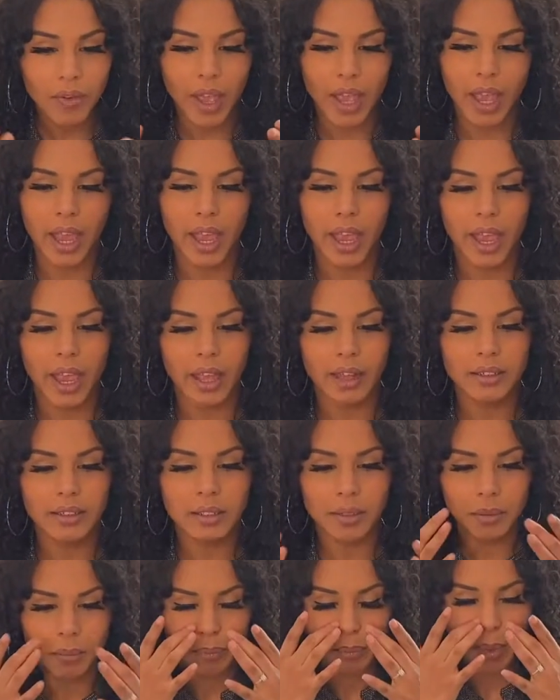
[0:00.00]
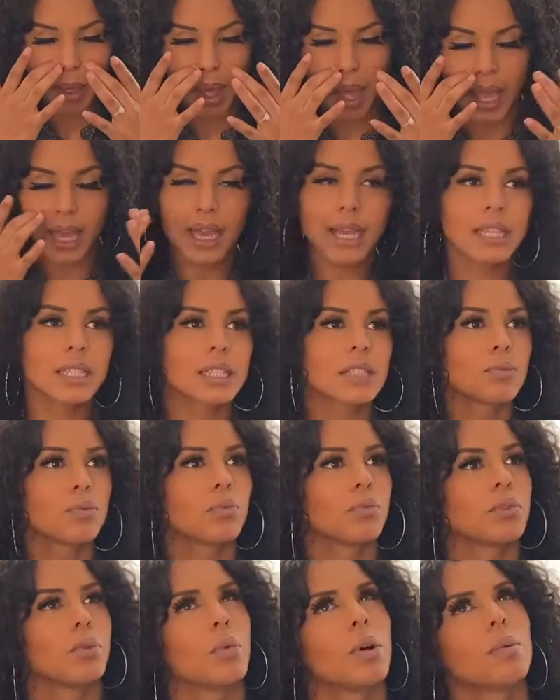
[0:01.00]
And I guess,
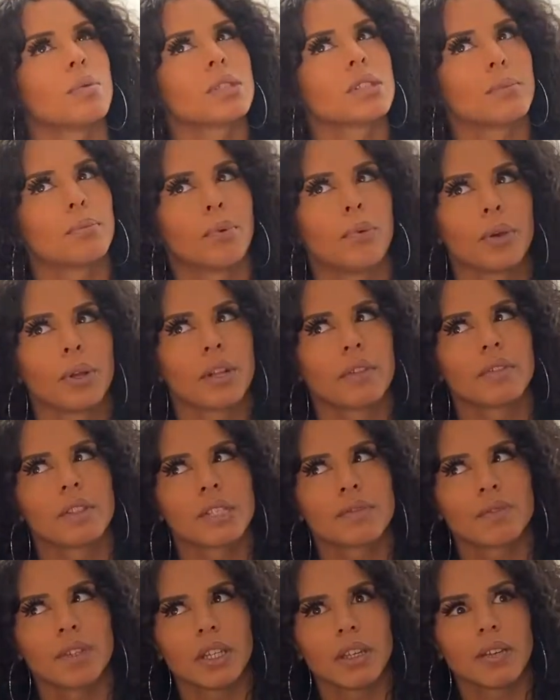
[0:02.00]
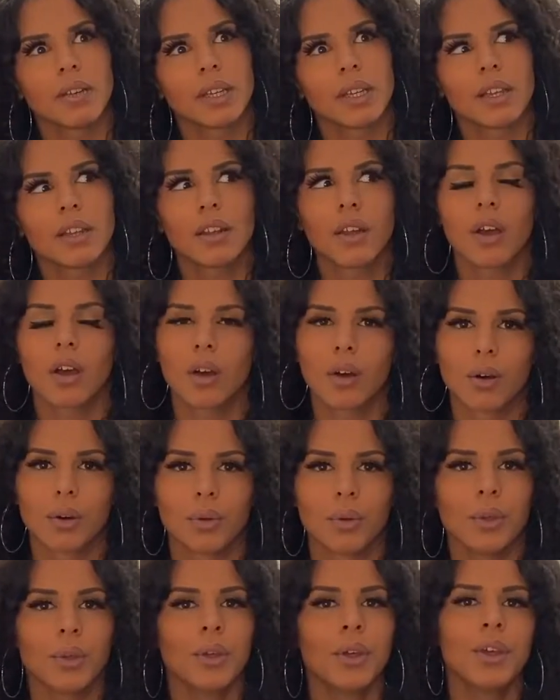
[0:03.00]
what was the point of this video again?
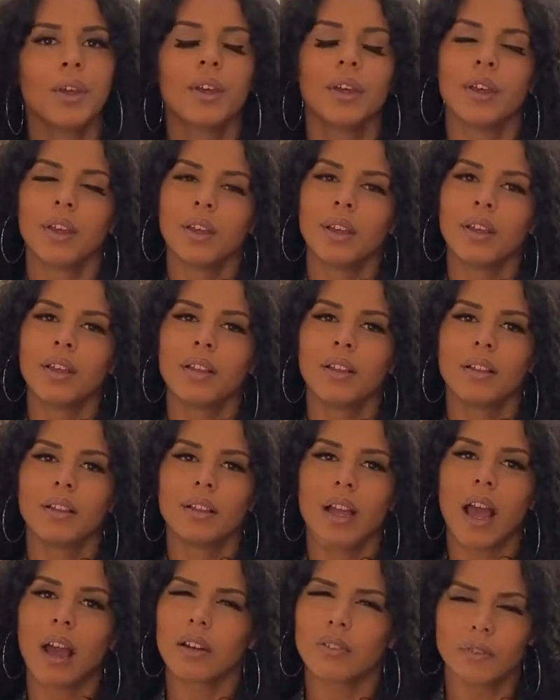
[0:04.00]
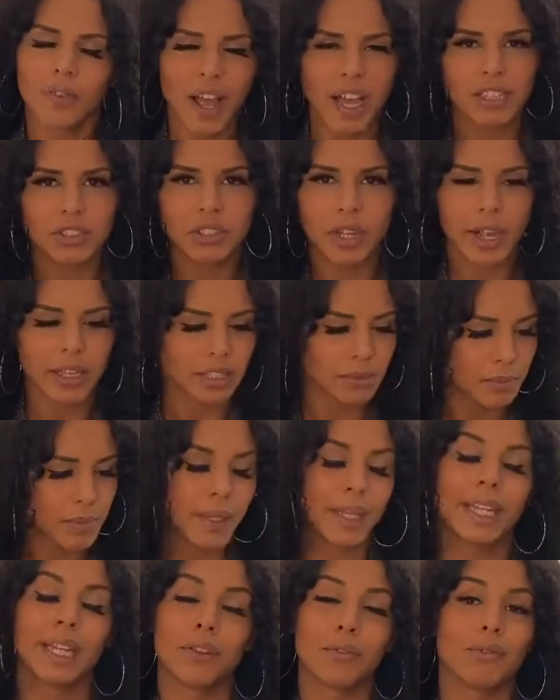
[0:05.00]
Oh, how to fast track to
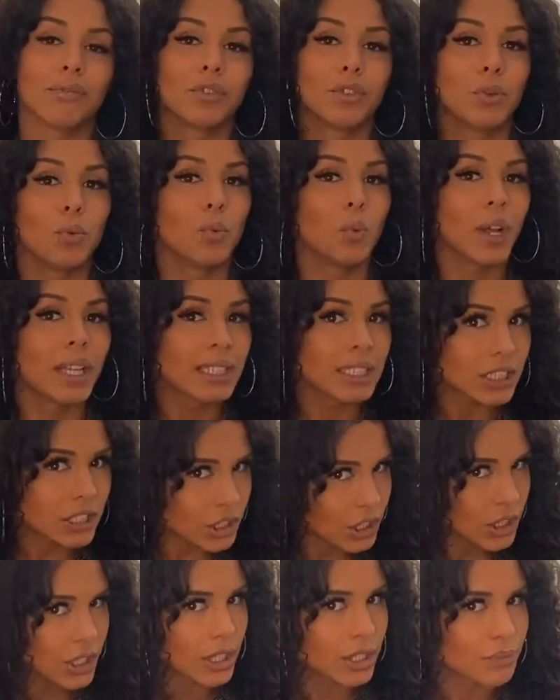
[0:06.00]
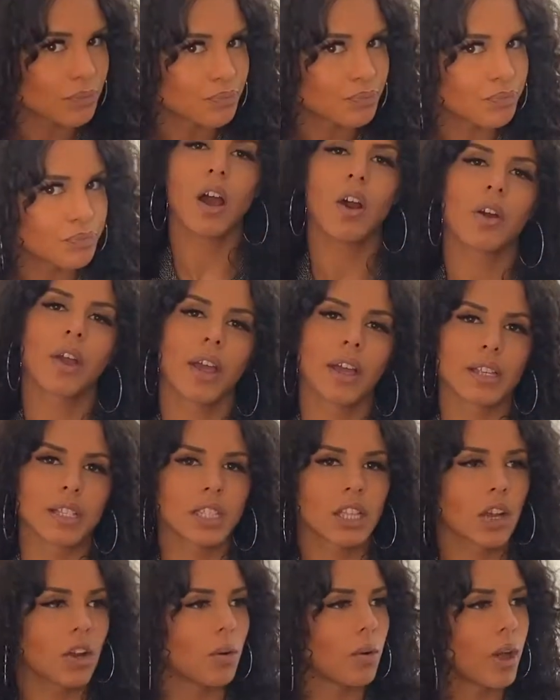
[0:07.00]
be an influencer. Okay,
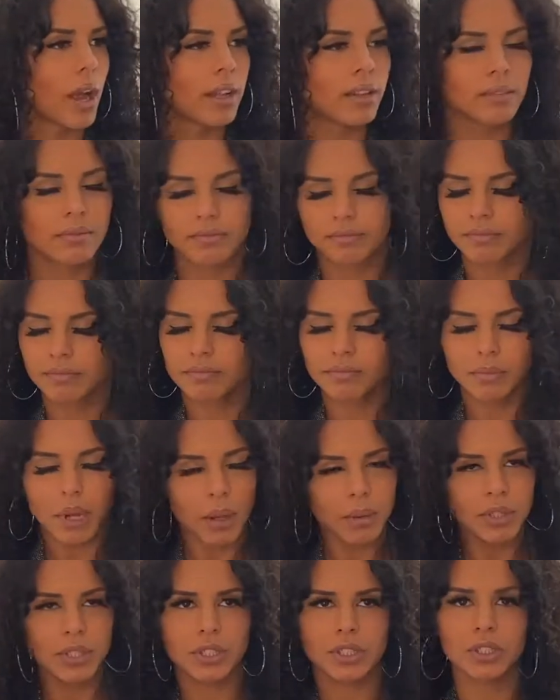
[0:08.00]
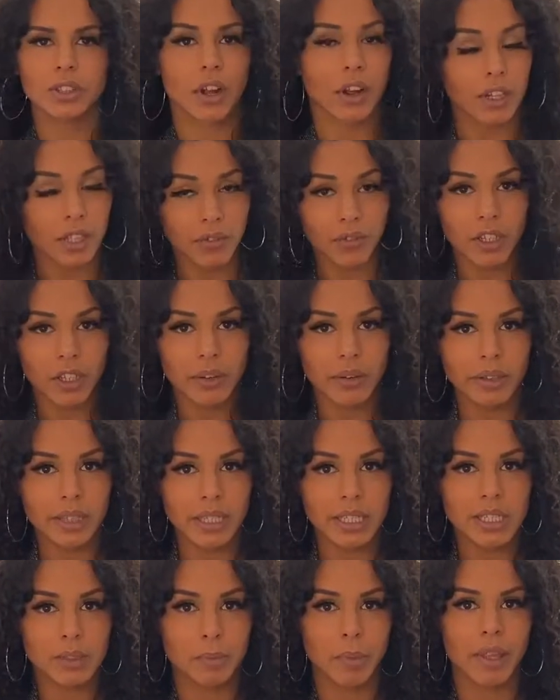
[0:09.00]
so I probably should start the video with
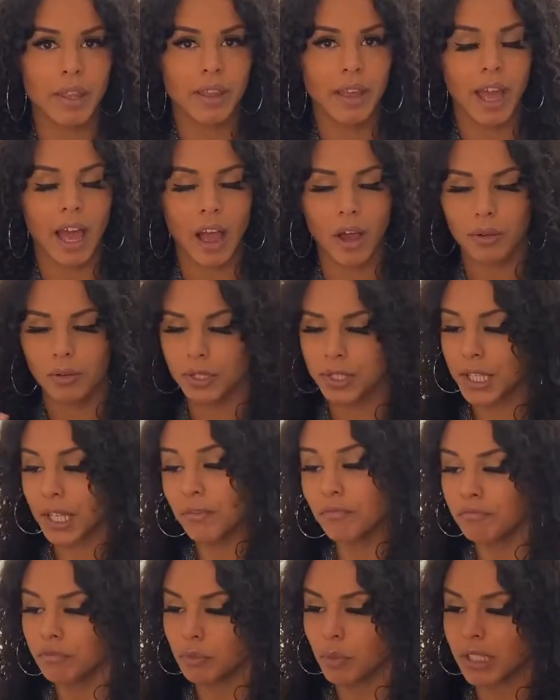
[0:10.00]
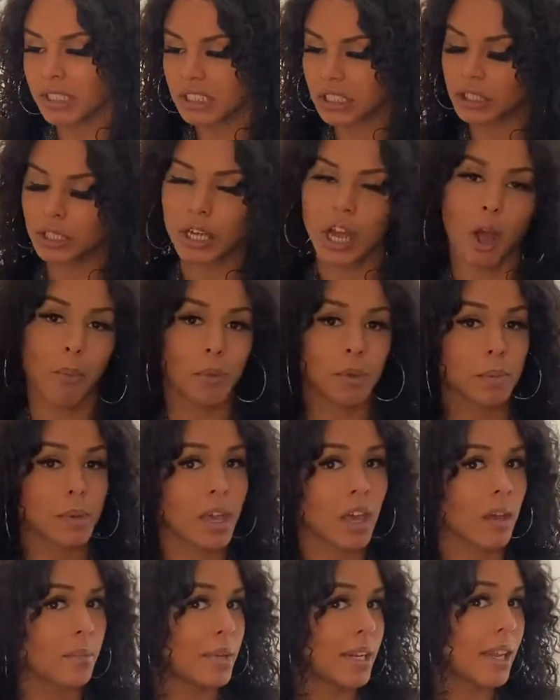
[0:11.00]
this, but how does Influenster help you
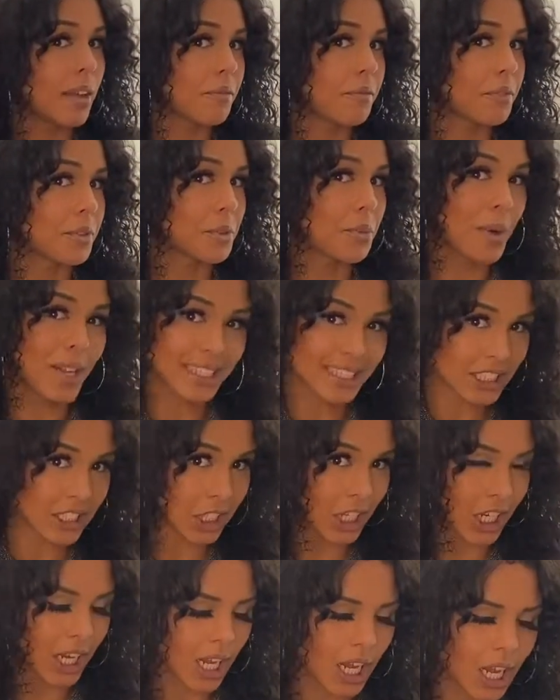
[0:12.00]
become an influencer?